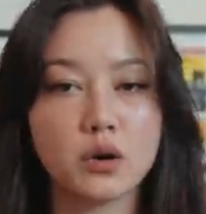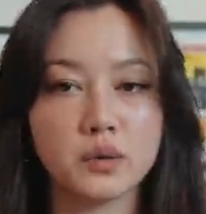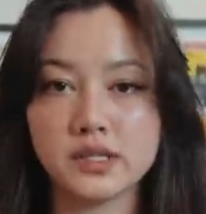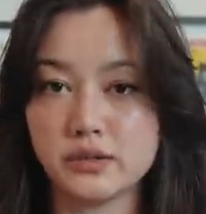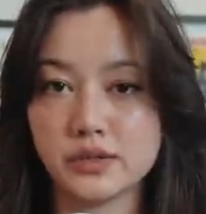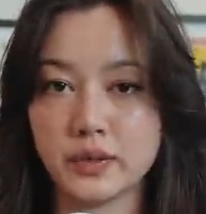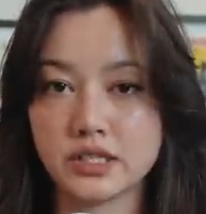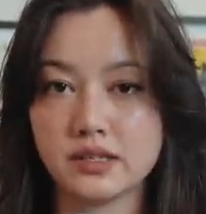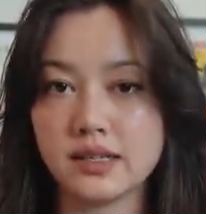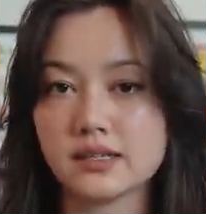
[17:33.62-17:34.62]
always use a
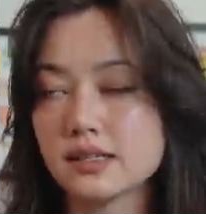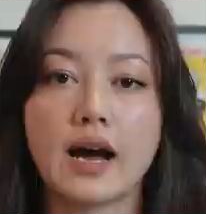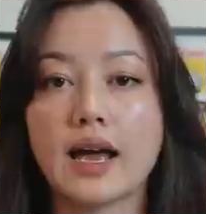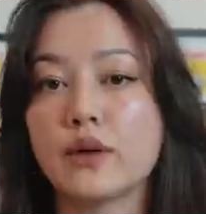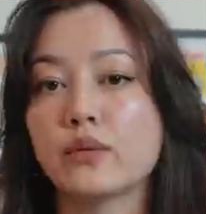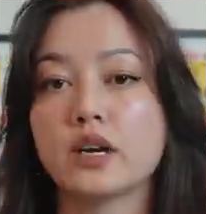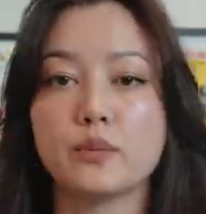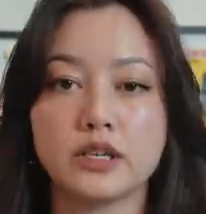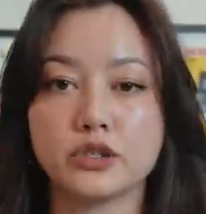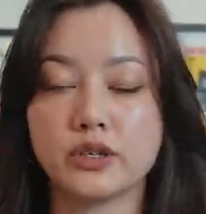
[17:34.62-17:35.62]
wish list. I have one on
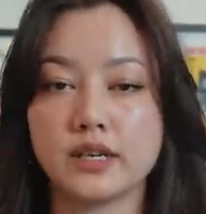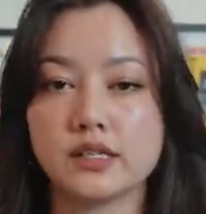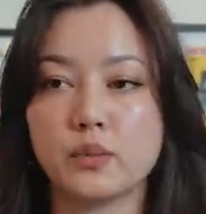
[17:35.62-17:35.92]
Pinterest